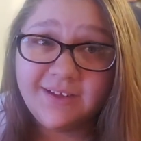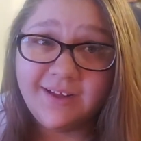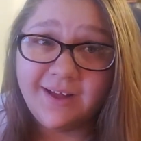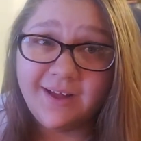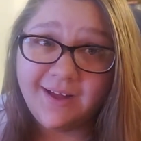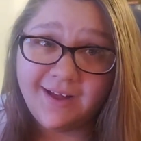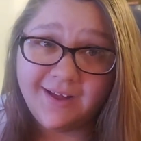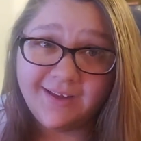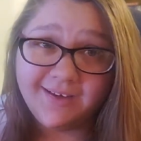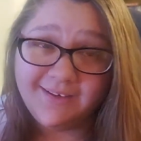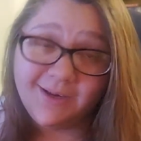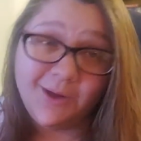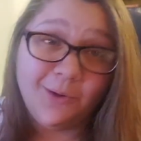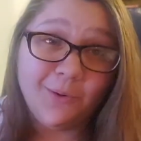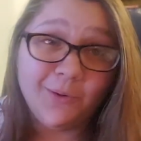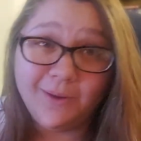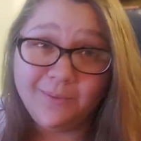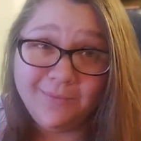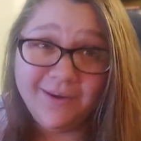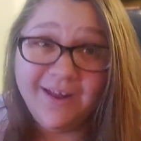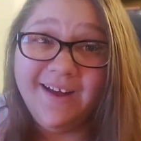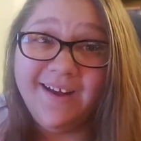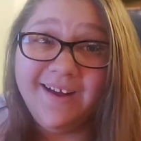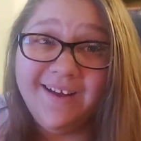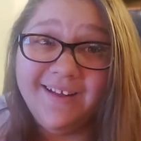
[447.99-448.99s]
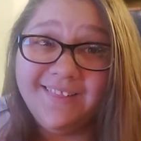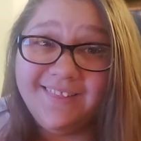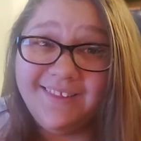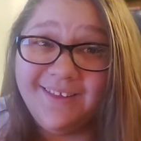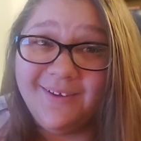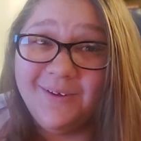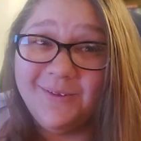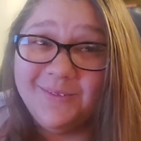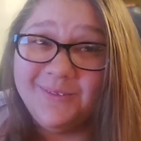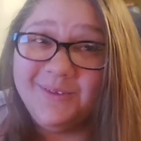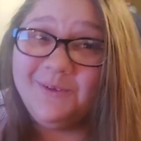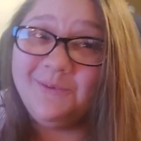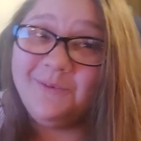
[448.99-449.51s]
I know I'm not the
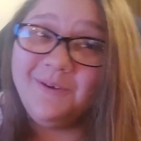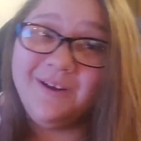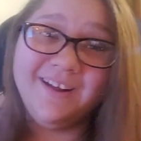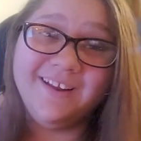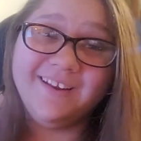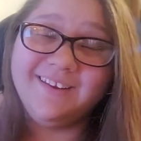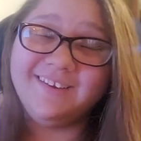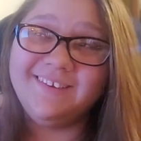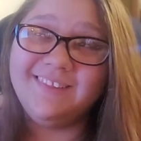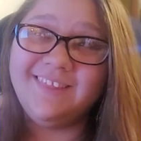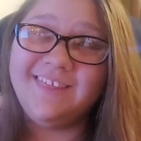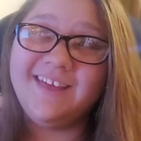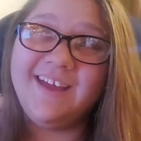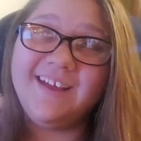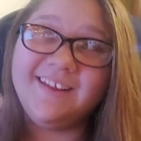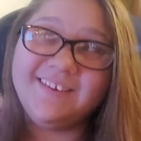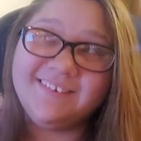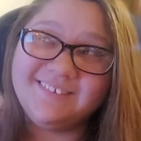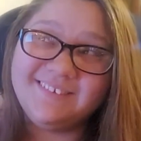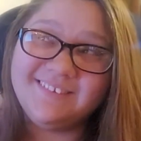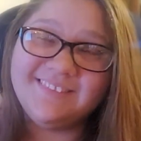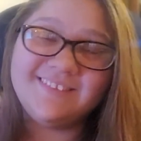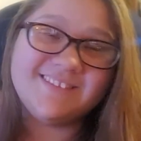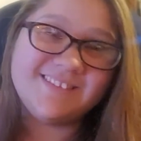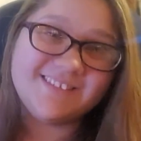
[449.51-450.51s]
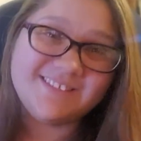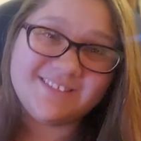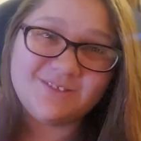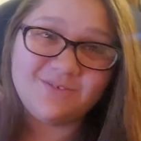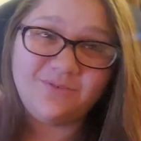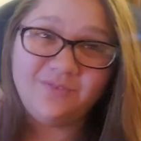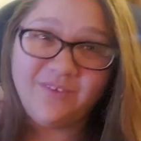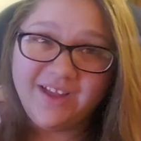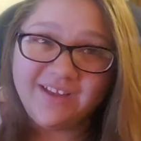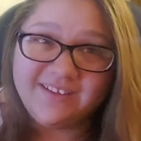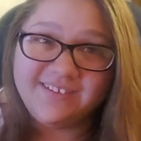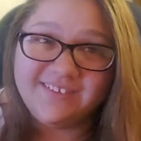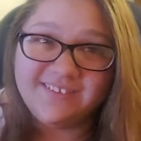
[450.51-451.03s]
only one that this has
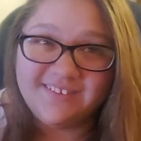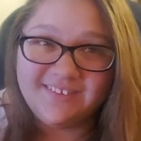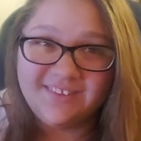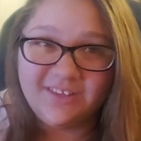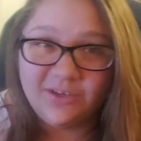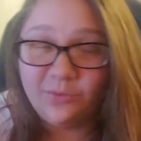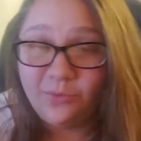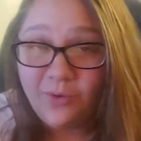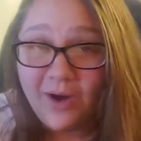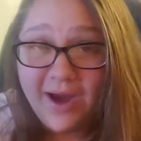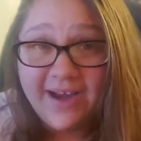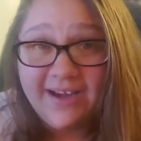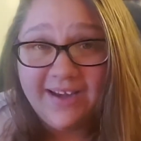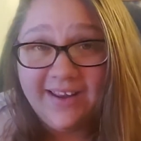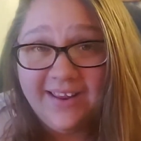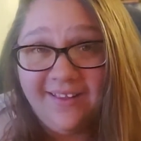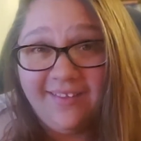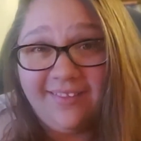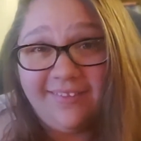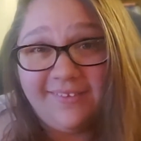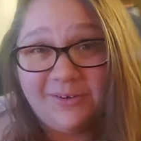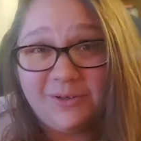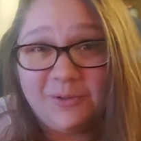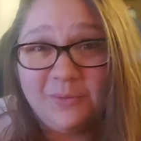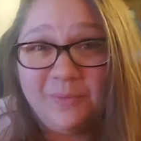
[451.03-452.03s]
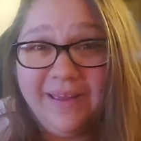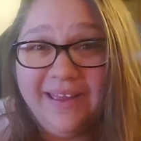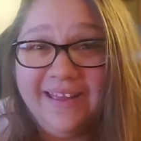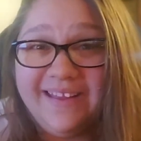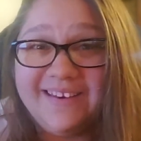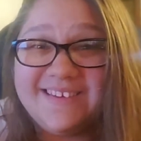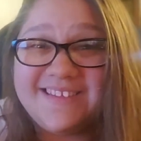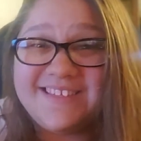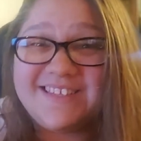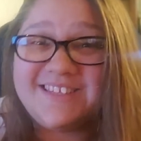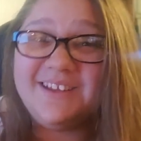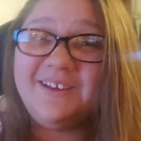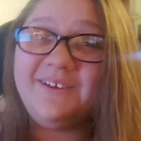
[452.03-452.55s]
affected their writing a little
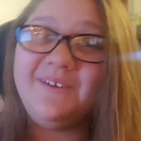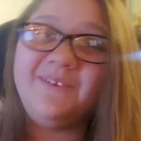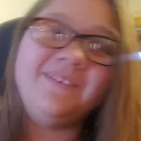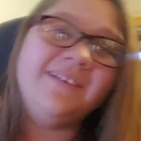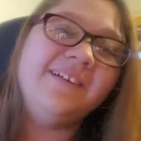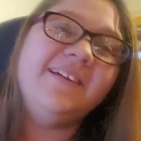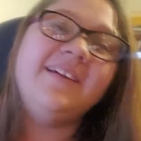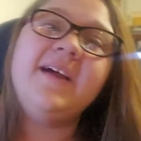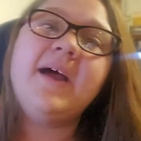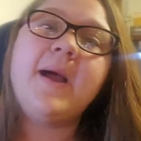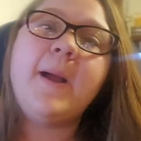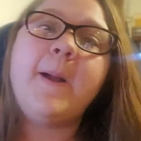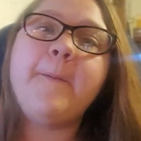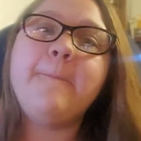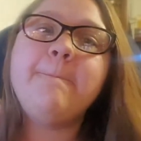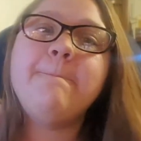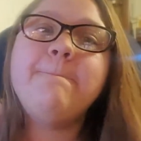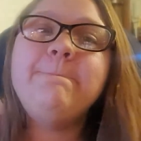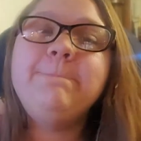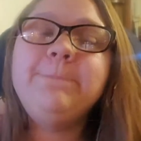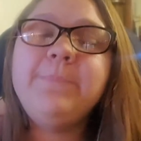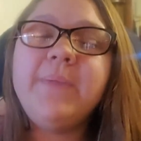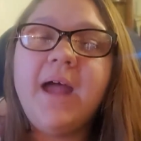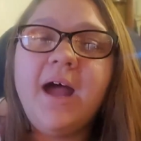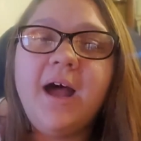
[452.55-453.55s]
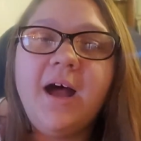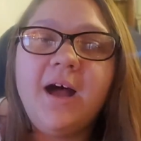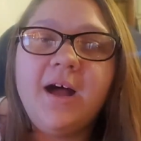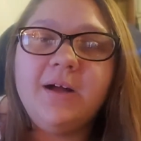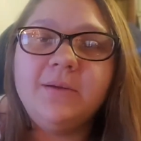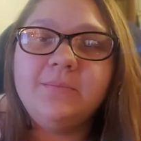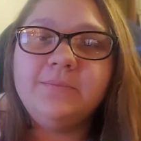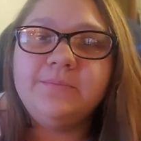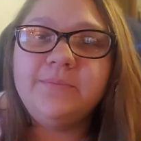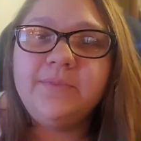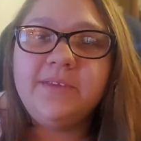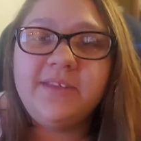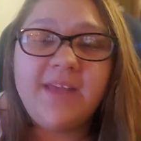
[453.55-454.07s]
bit. So
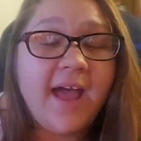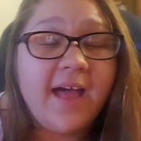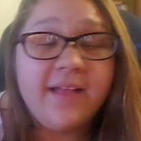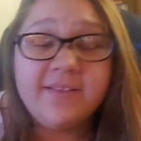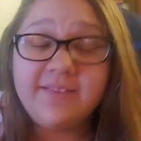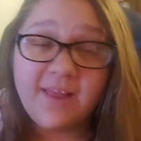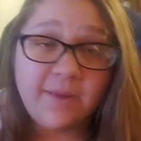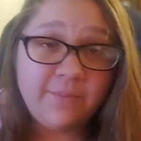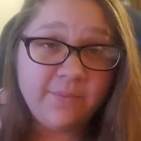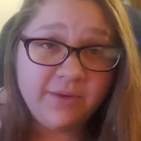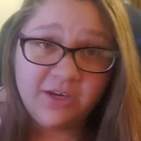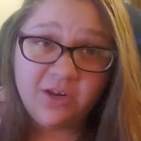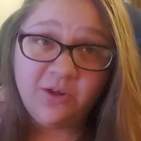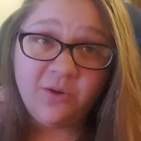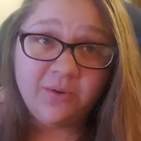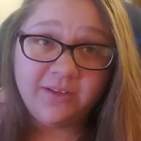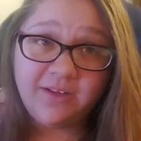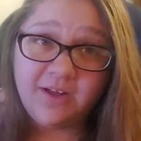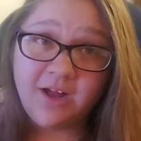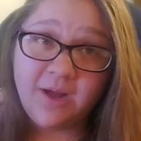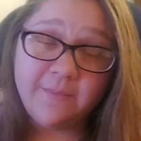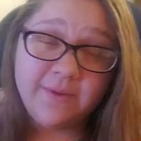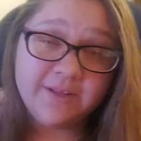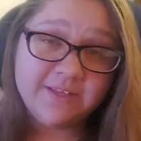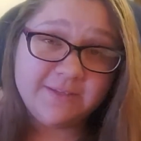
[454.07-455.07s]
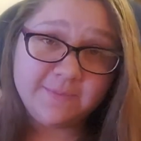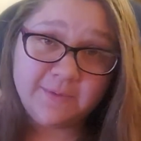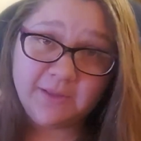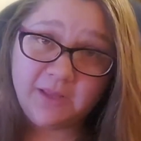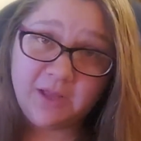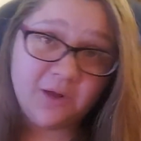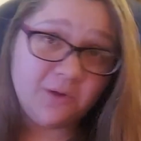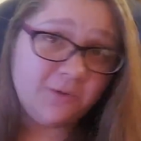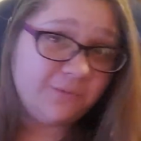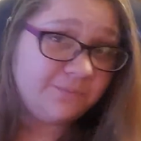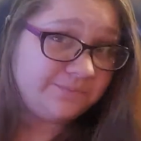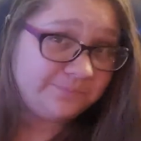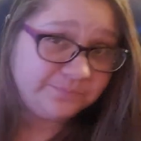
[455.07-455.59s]
yeah, let me know in the comments
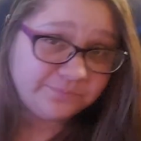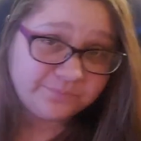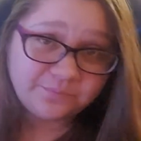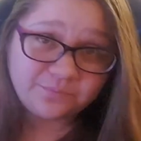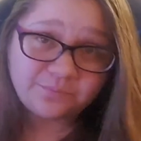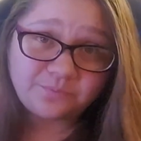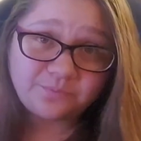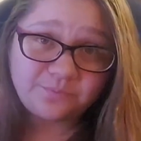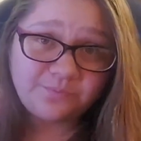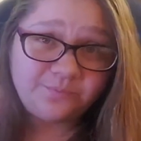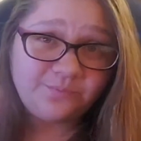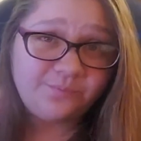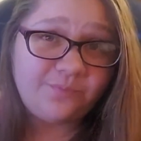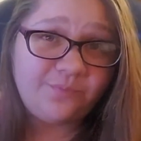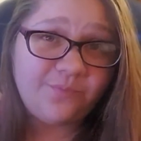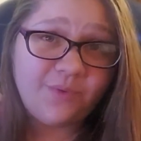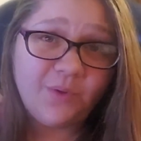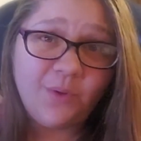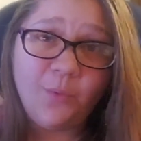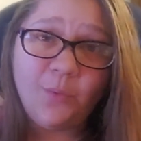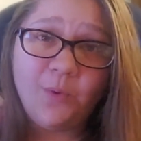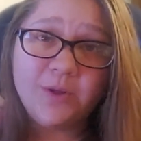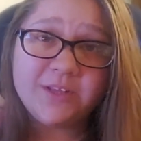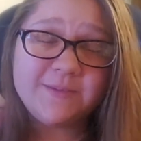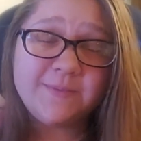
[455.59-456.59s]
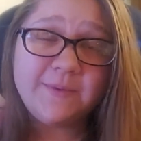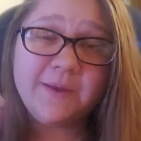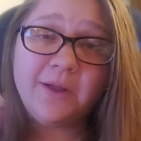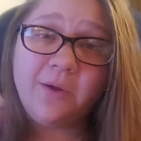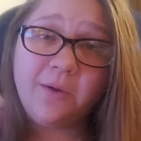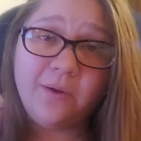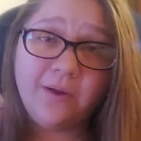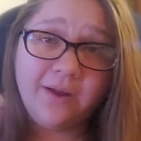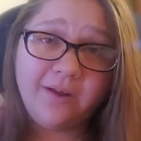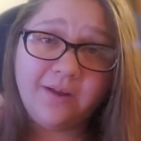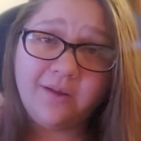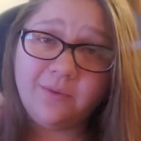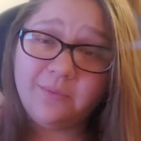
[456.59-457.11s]
below what's been
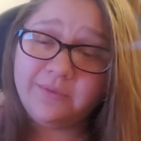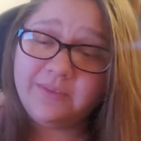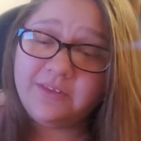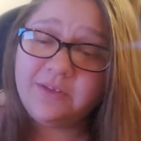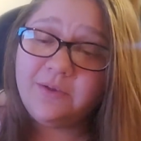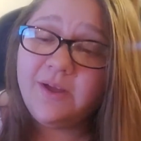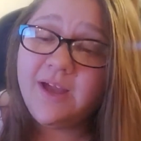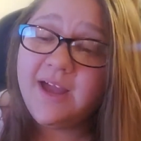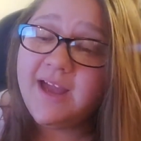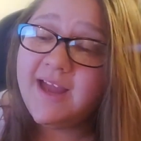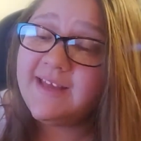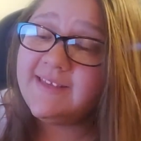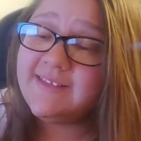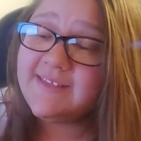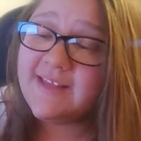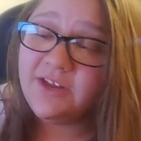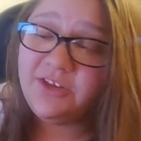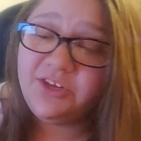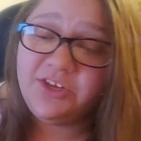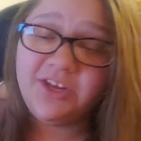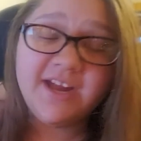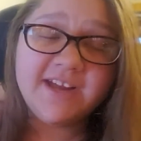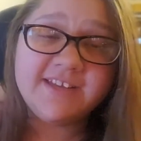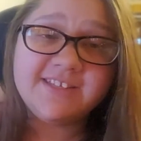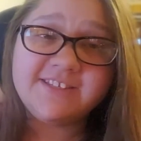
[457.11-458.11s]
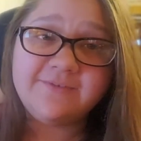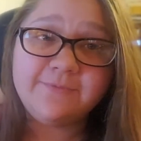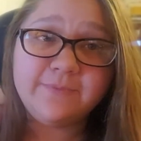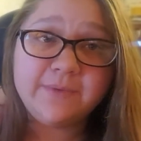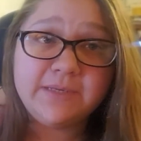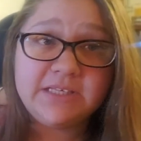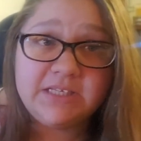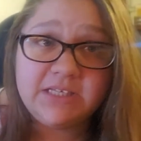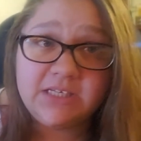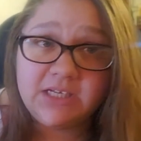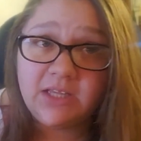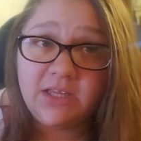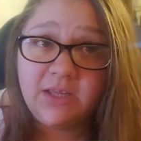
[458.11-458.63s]
going on with you guys, how you guys have been
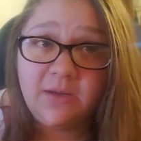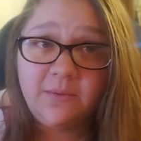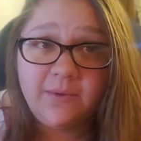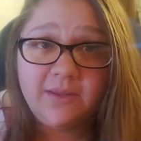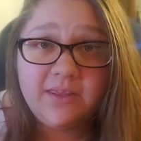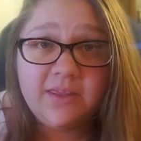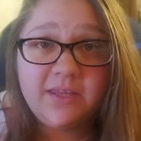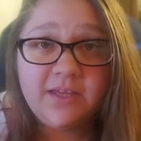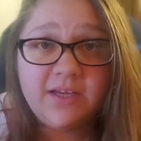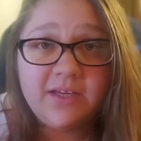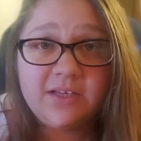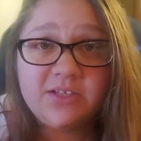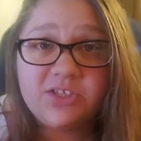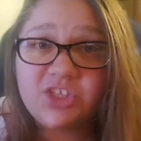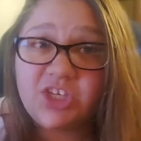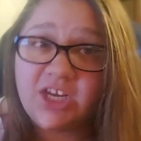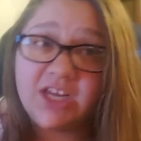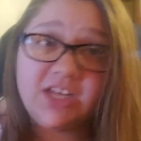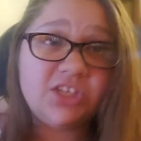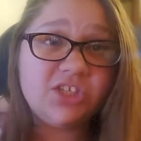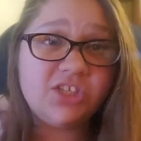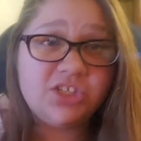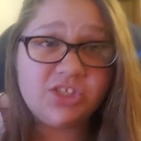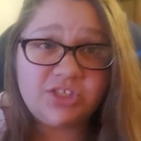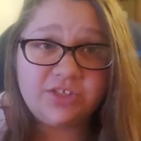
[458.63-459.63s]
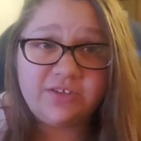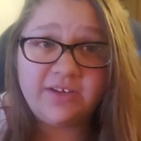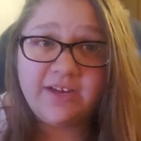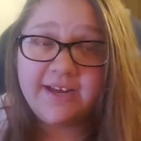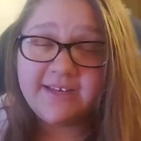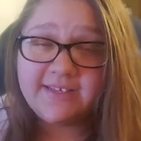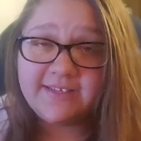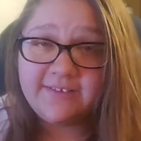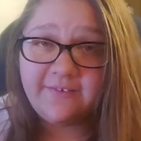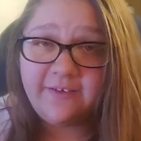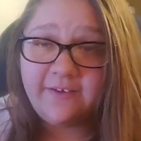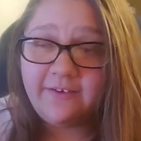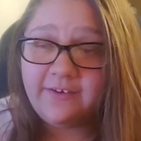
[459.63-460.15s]
dealing with it, changes you
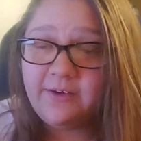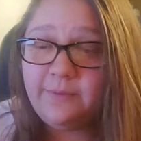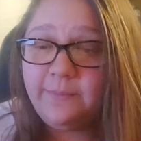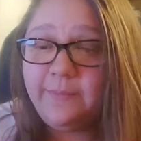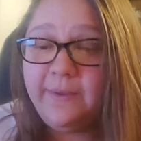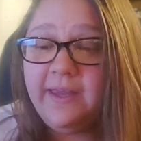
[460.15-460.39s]
guys have had to